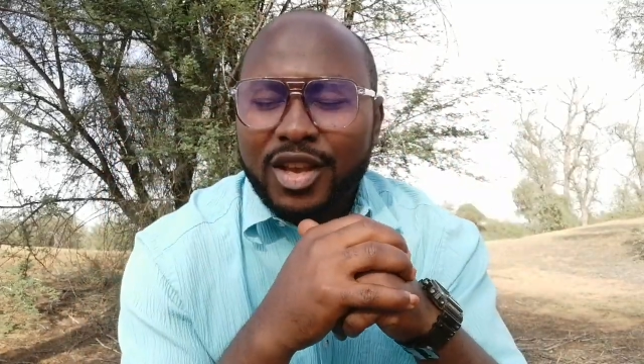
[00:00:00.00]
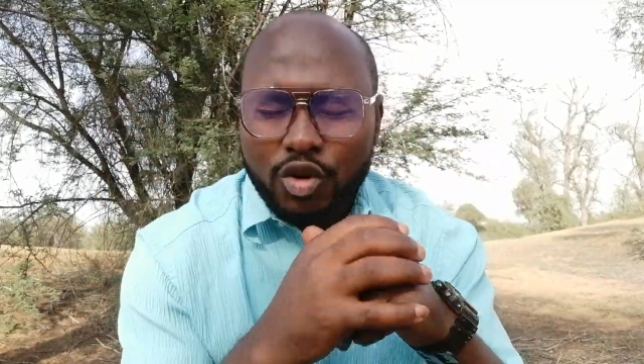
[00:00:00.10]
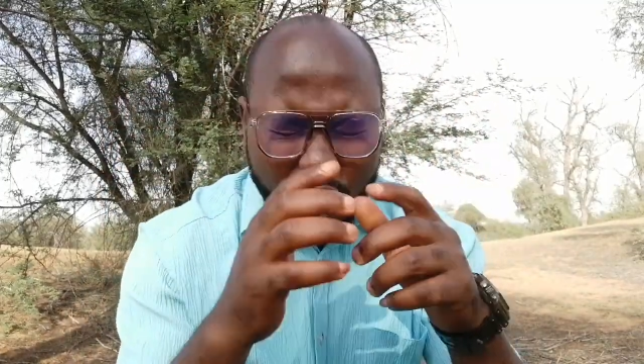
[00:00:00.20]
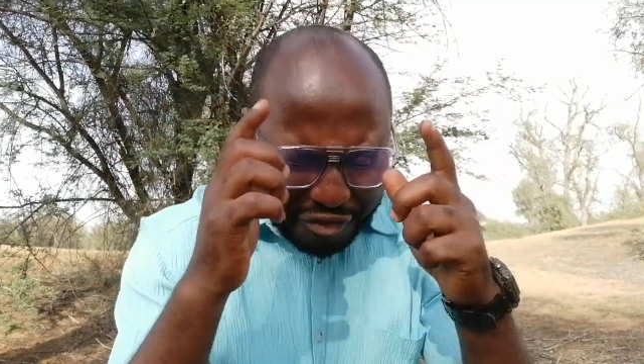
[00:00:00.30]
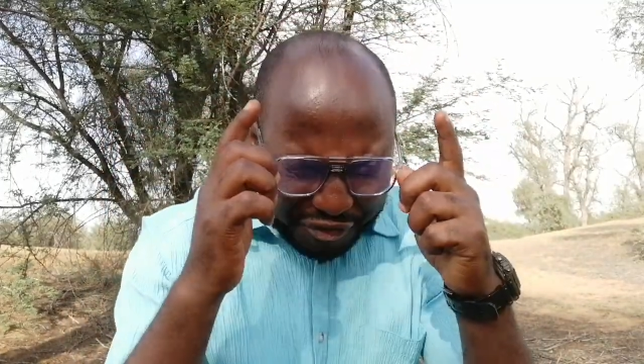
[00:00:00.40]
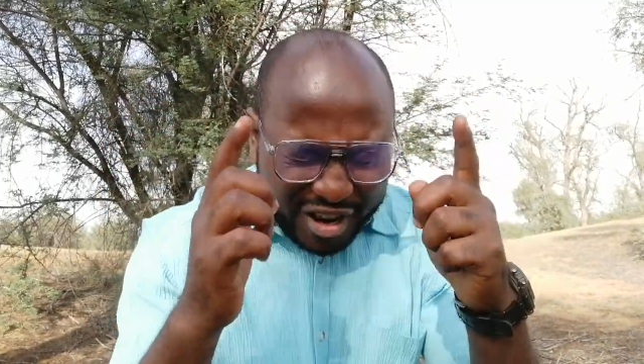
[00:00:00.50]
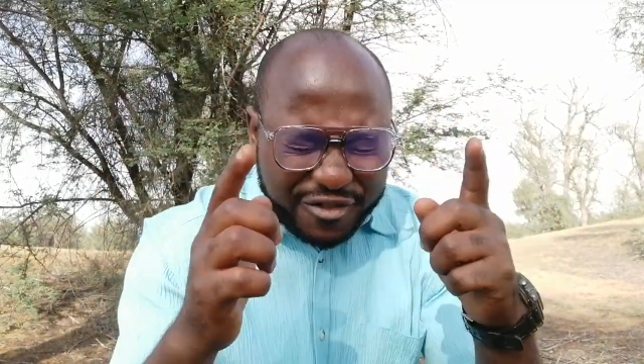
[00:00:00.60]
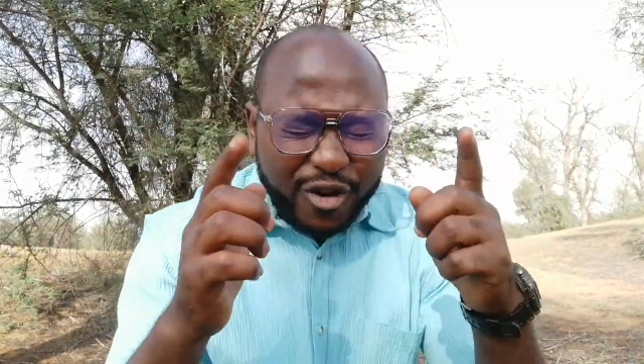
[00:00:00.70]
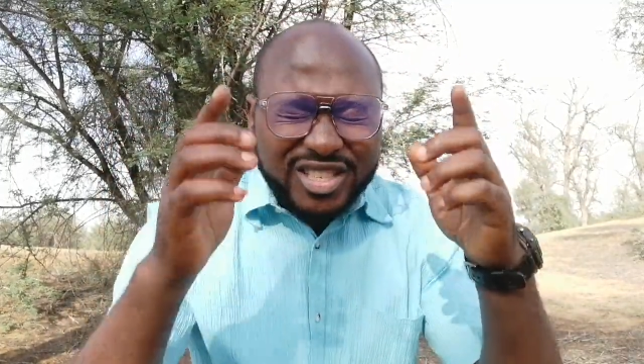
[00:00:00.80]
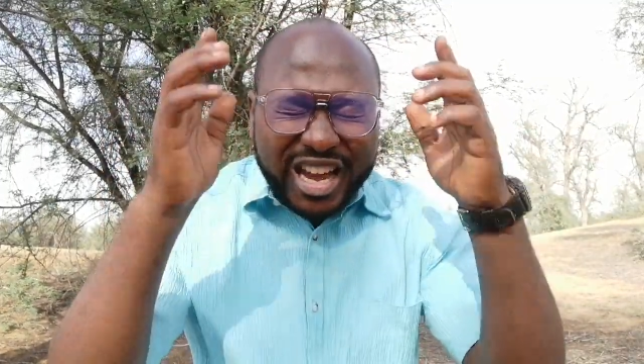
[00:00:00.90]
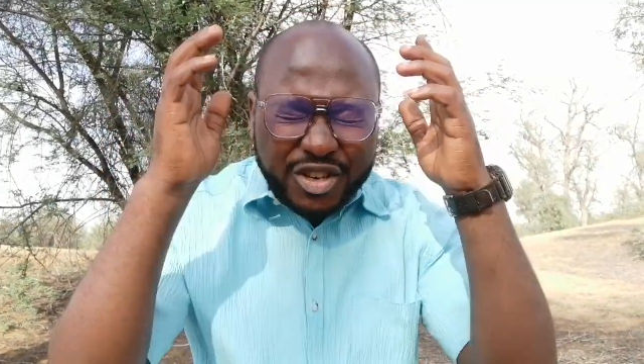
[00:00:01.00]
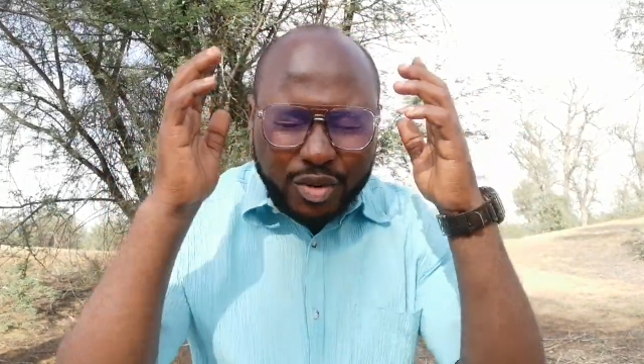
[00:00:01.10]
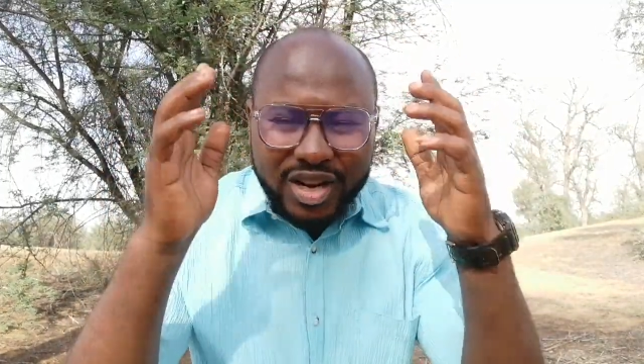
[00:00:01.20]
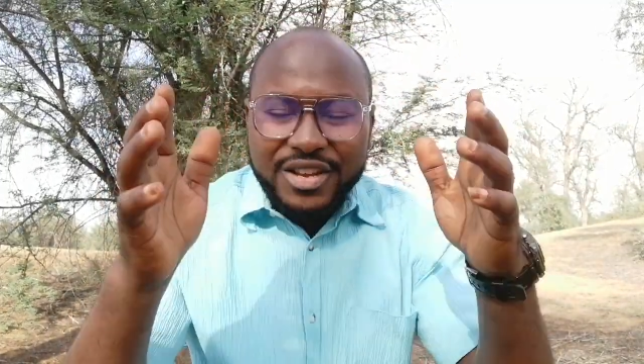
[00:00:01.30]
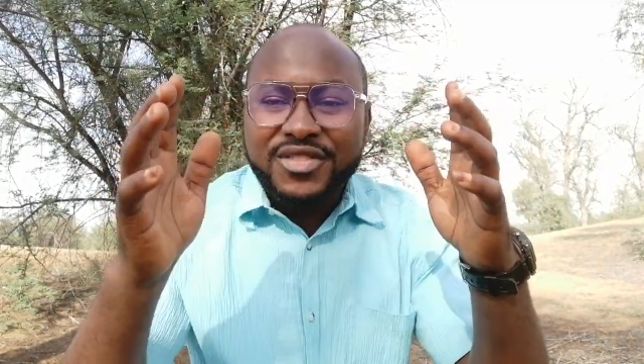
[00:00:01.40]
You are favored and
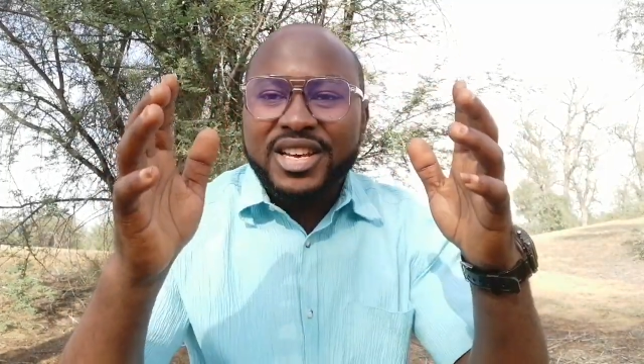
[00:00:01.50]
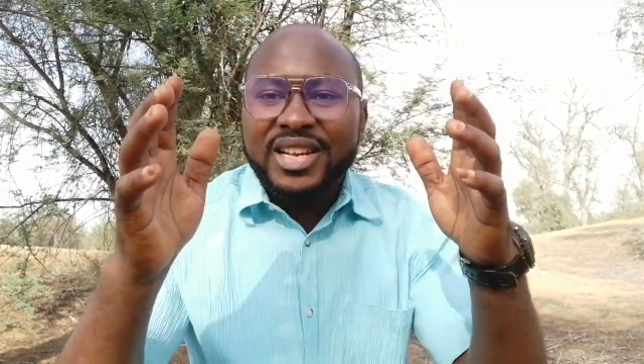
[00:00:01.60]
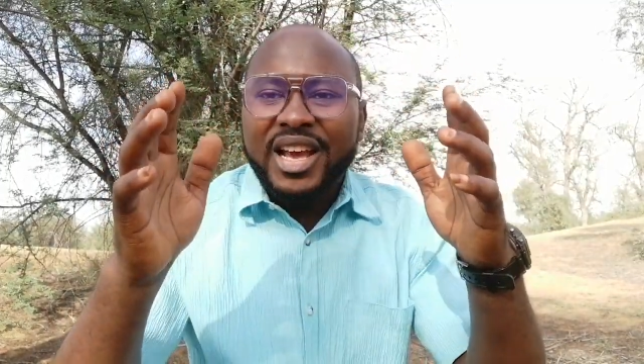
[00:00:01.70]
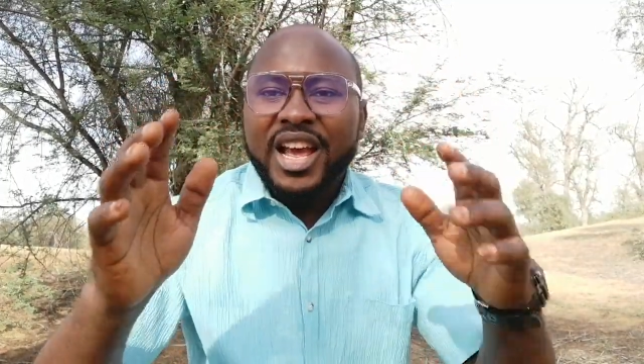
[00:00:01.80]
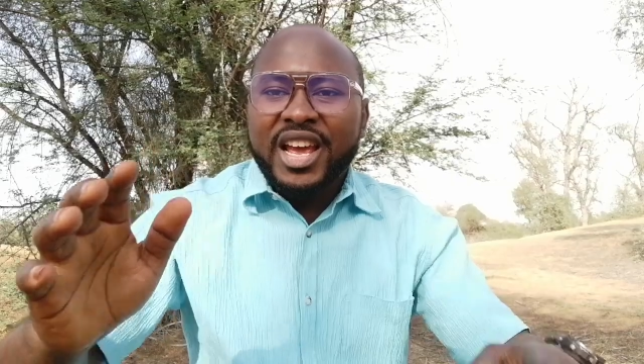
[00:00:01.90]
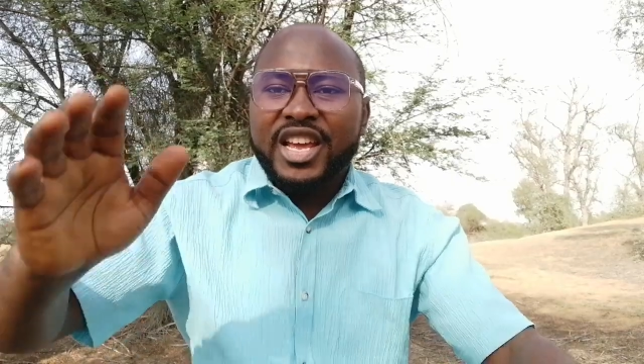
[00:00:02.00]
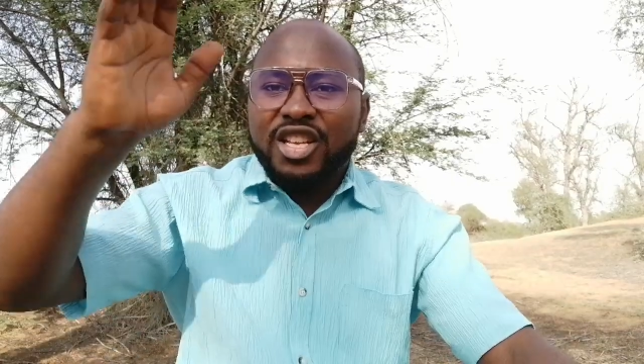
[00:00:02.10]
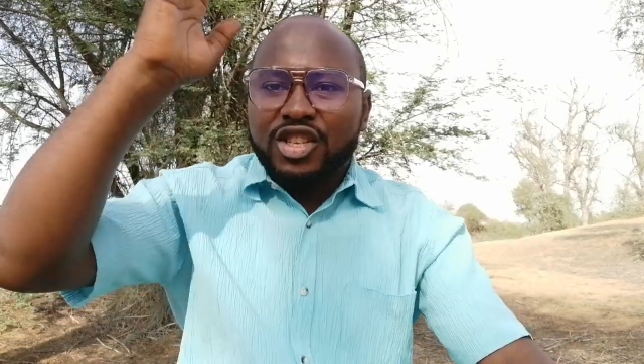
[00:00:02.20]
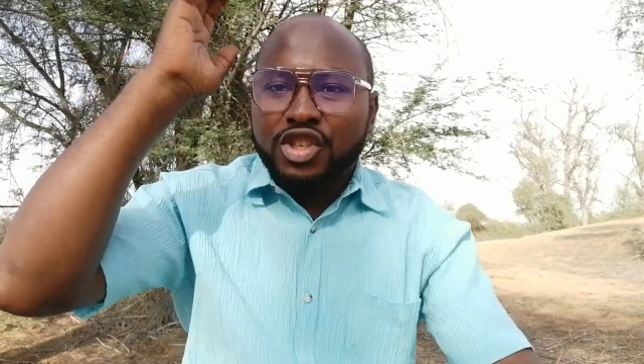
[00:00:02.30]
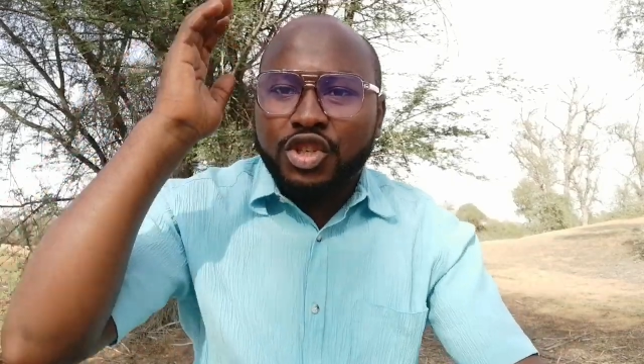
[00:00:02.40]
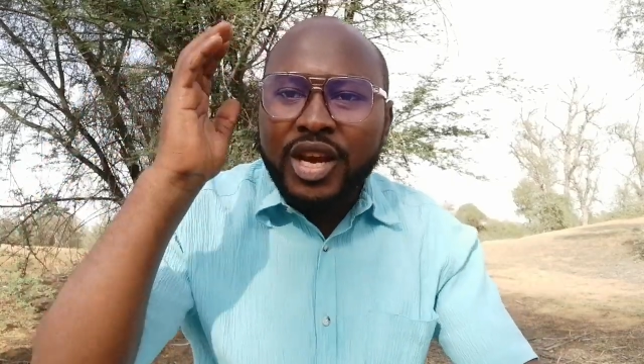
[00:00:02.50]
you are lifted. In